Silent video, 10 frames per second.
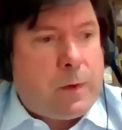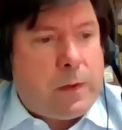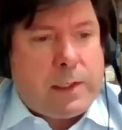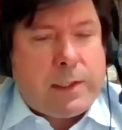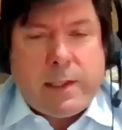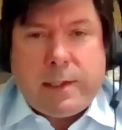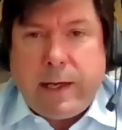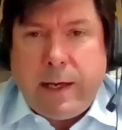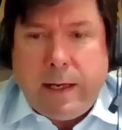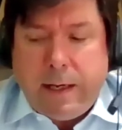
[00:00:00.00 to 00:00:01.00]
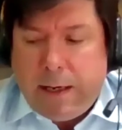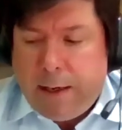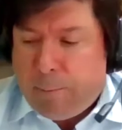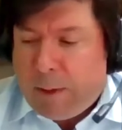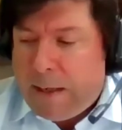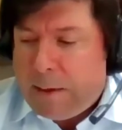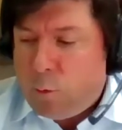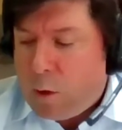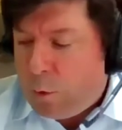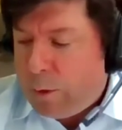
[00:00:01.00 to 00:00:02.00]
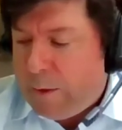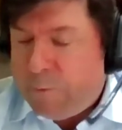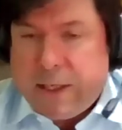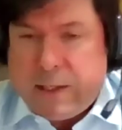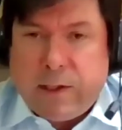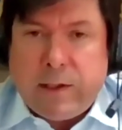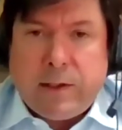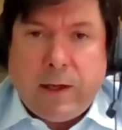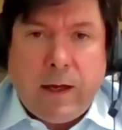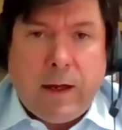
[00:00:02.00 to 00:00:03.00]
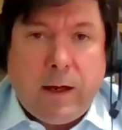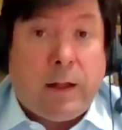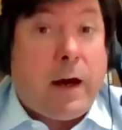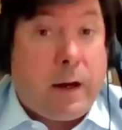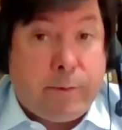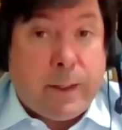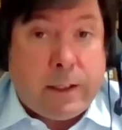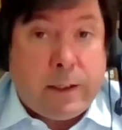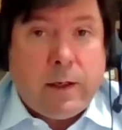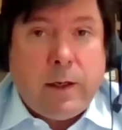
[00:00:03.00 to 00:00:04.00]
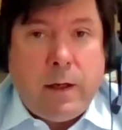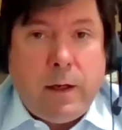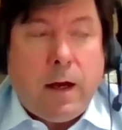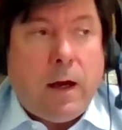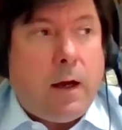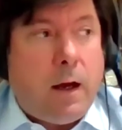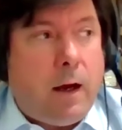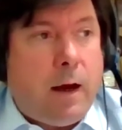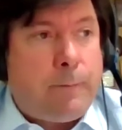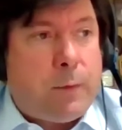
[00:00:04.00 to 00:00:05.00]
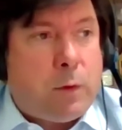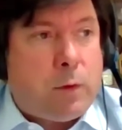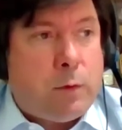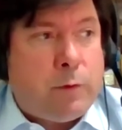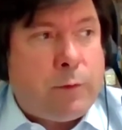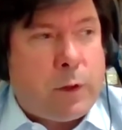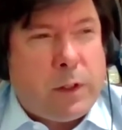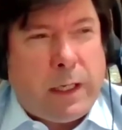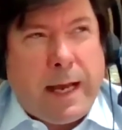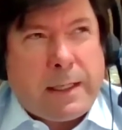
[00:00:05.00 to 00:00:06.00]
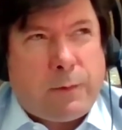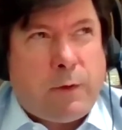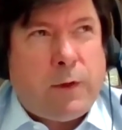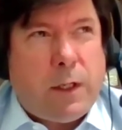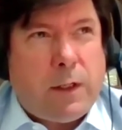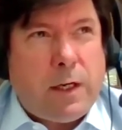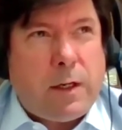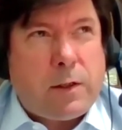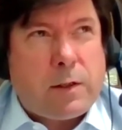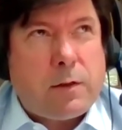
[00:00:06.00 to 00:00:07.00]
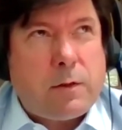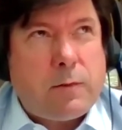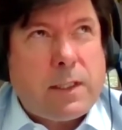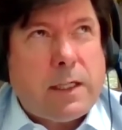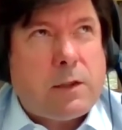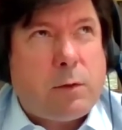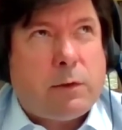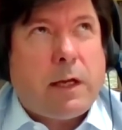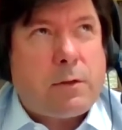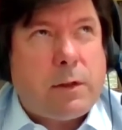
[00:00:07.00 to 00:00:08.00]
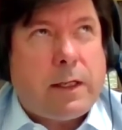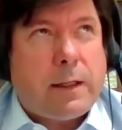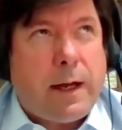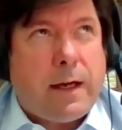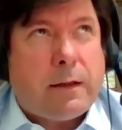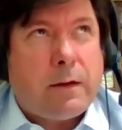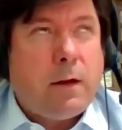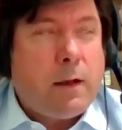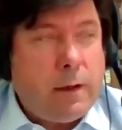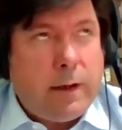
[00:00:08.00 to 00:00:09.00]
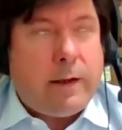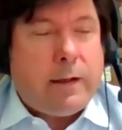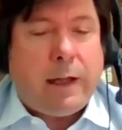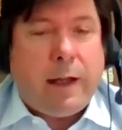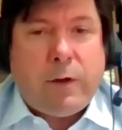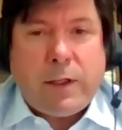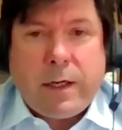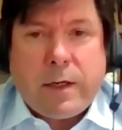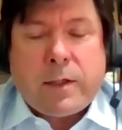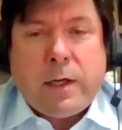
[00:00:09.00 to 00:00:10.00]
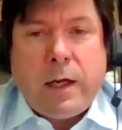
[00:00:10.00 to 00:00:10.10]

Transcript: This is a plant where we invested a lot of money up to for the last 15 years, since 2009, 11 years.